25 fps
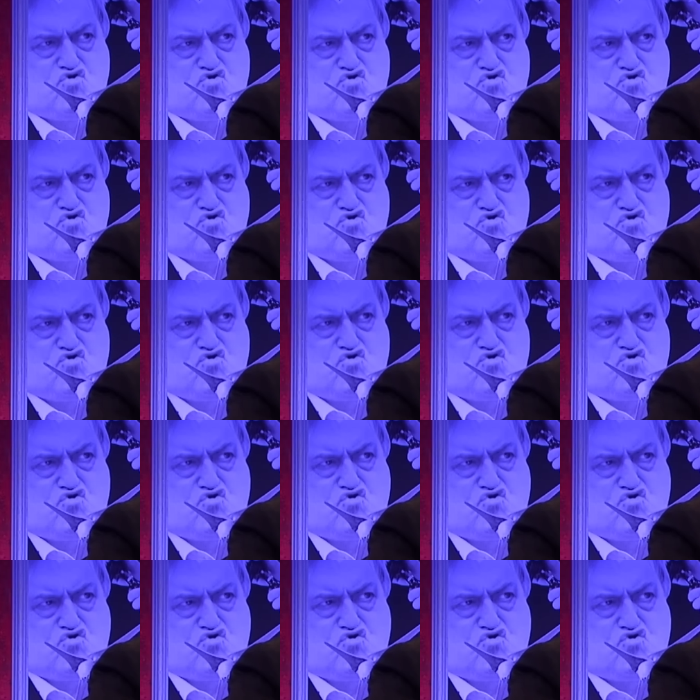
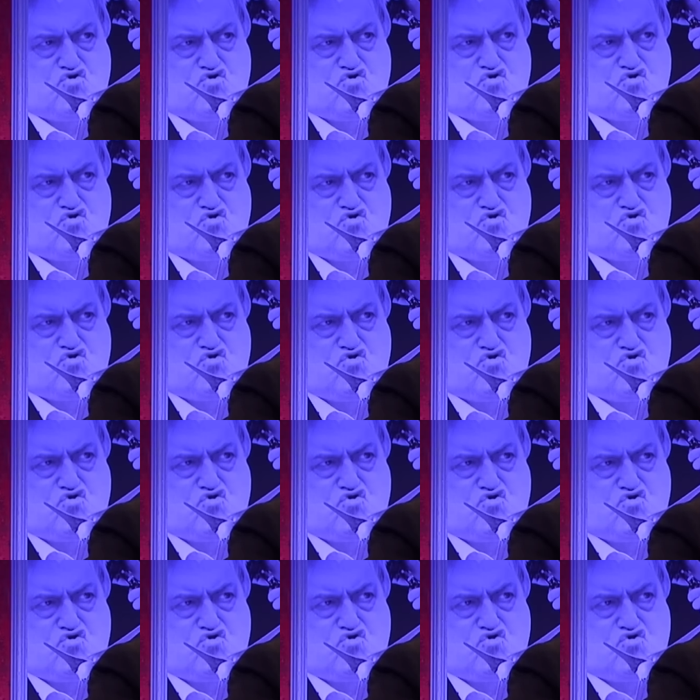
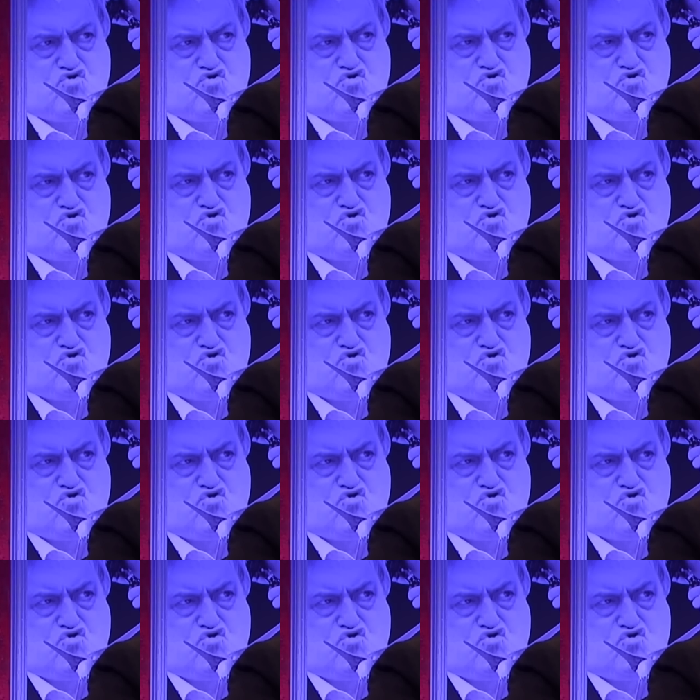[no speech]